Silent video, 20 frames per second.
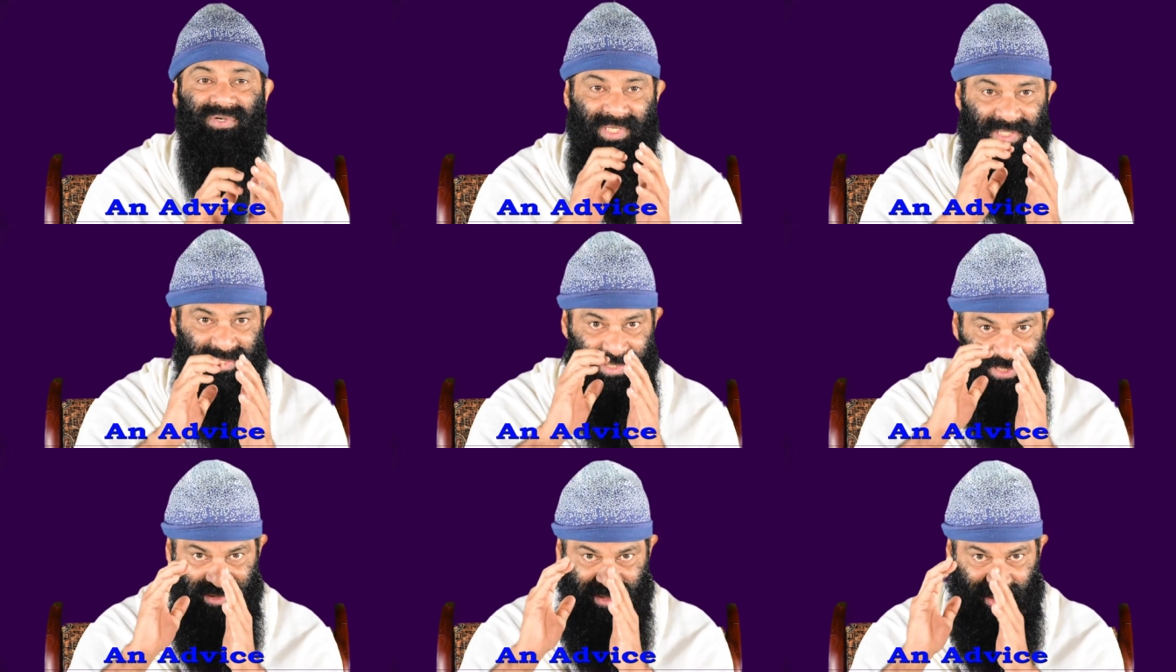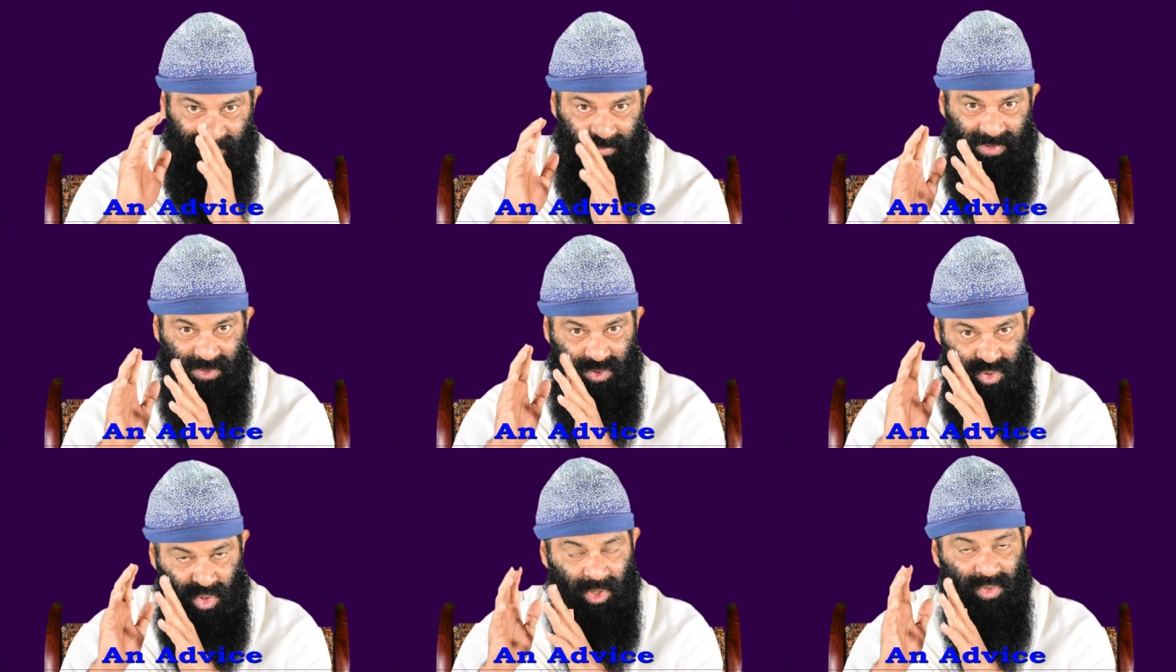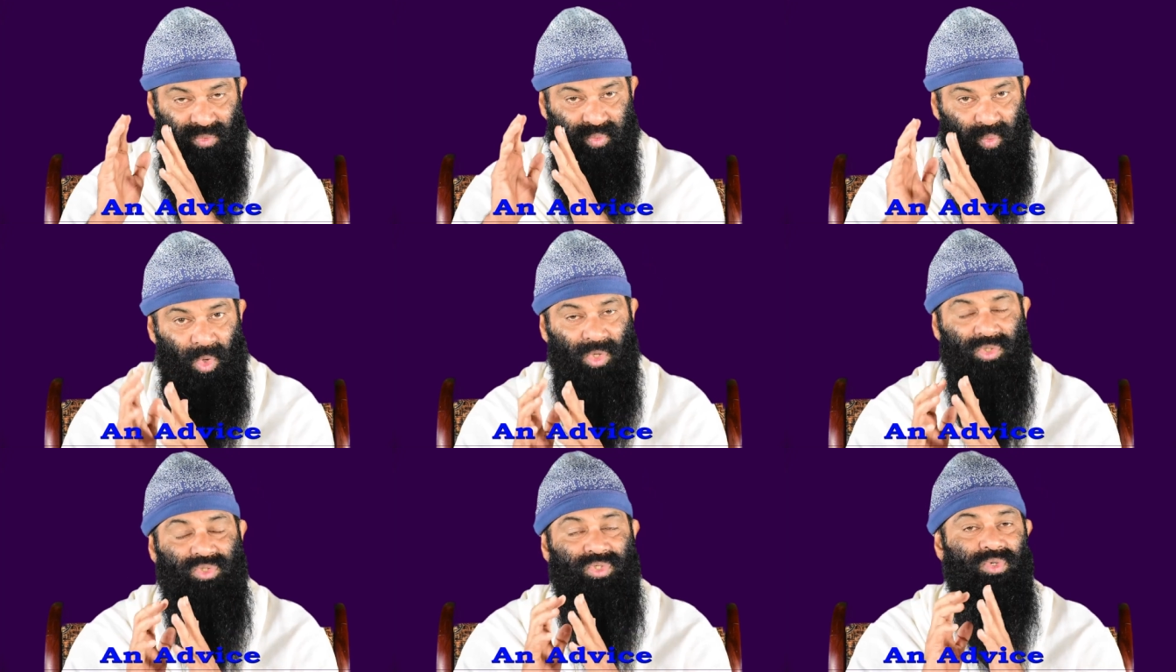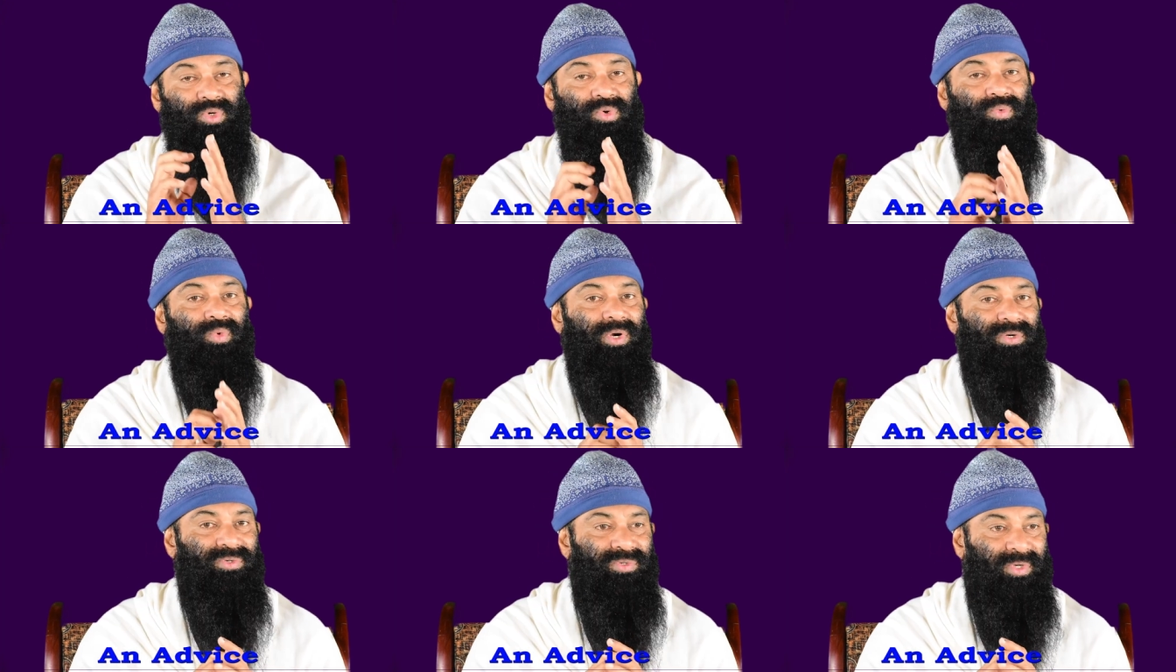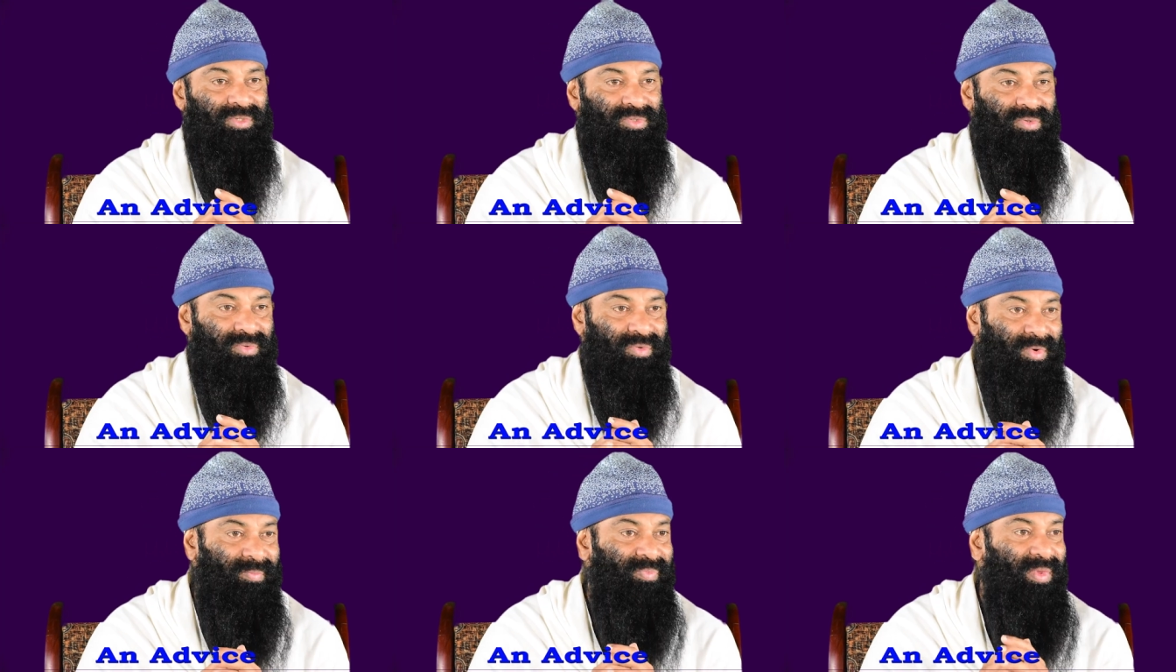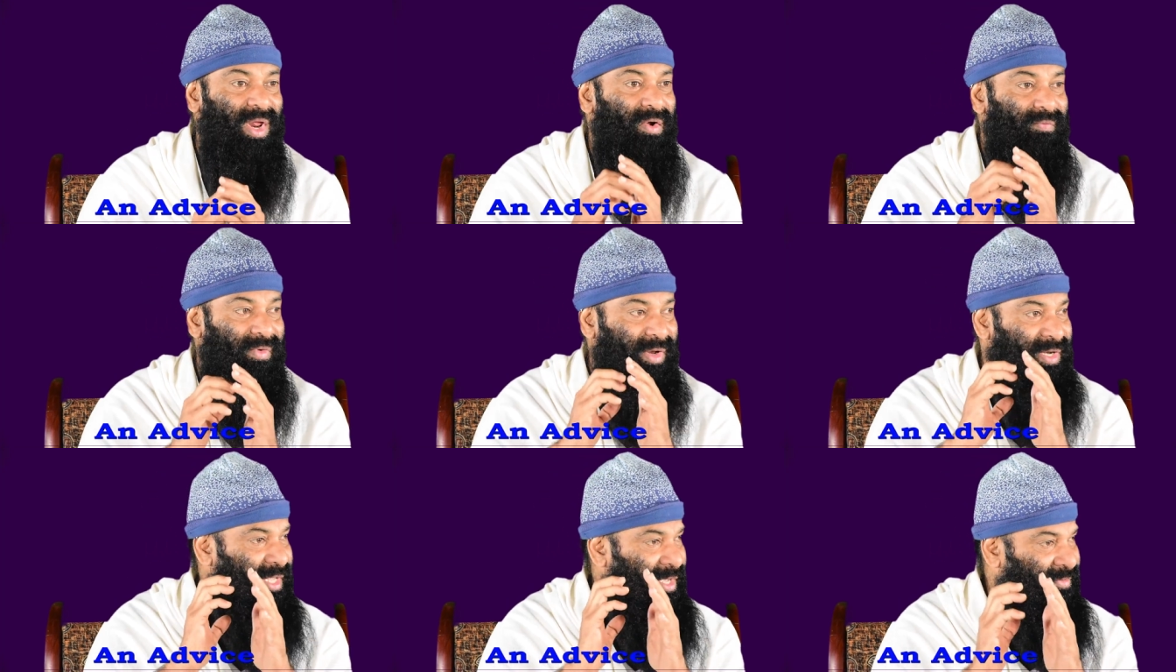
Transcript: teachers have been taught what to do, what not to do. When